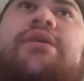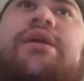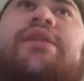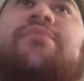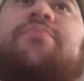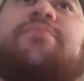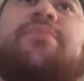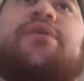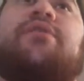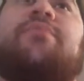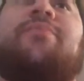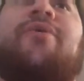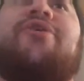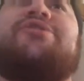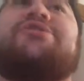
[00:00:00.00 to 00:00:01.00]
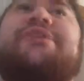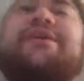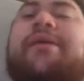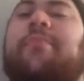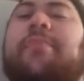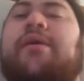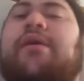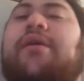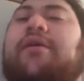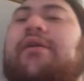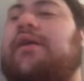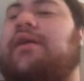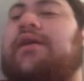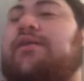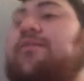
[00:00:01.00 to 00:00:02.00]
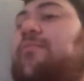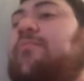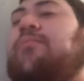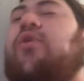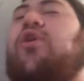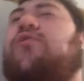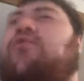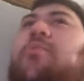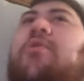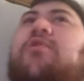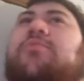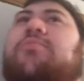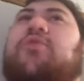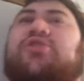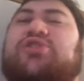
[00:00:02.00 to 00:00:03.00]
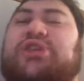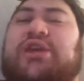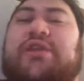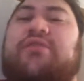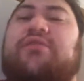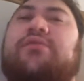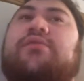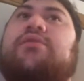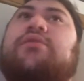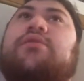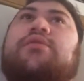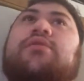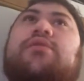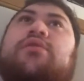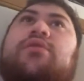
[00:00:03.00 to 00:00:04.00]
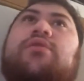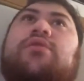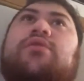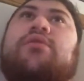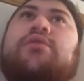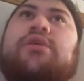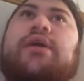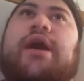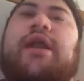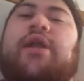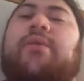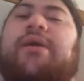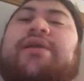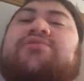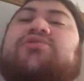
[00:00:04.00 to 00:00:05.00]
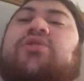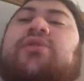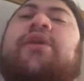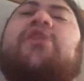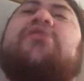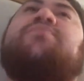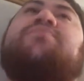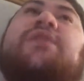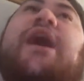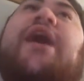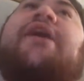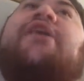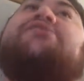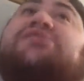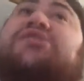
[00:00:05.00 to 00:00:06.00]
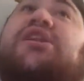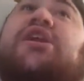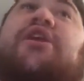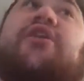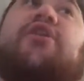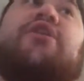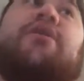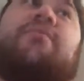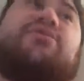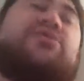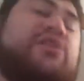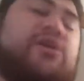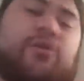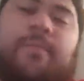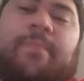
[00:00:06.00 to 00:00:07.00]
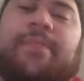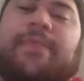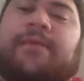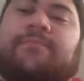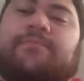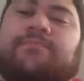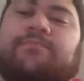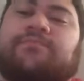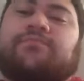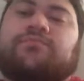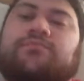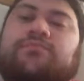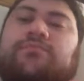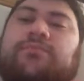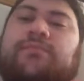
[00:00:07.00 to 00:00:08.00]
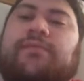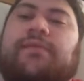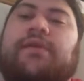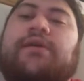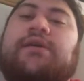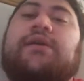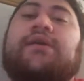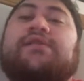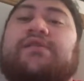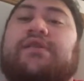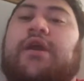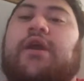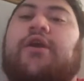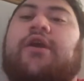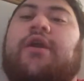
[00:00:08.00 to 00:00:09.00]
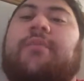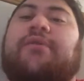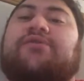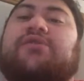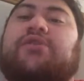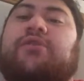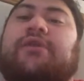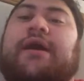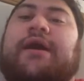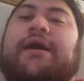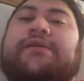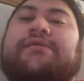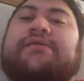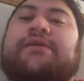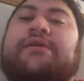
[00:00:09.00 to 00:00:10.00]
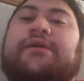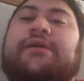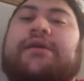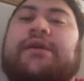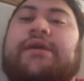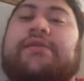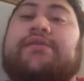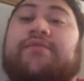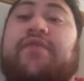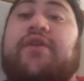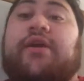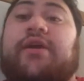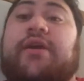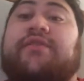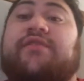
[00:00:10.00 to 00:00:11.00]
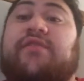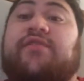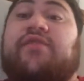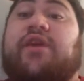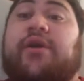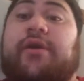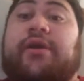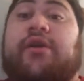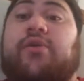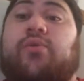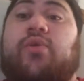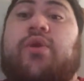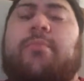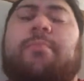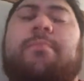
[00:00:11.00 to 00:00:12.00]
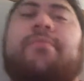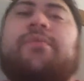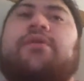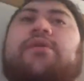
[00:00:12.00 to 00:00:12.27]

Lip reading: This is bullshit. I mean, literally, Lord Voldemort's bullshit. Anyway, so here's scenario number 2. Scenario number 2, guys, is a very good one.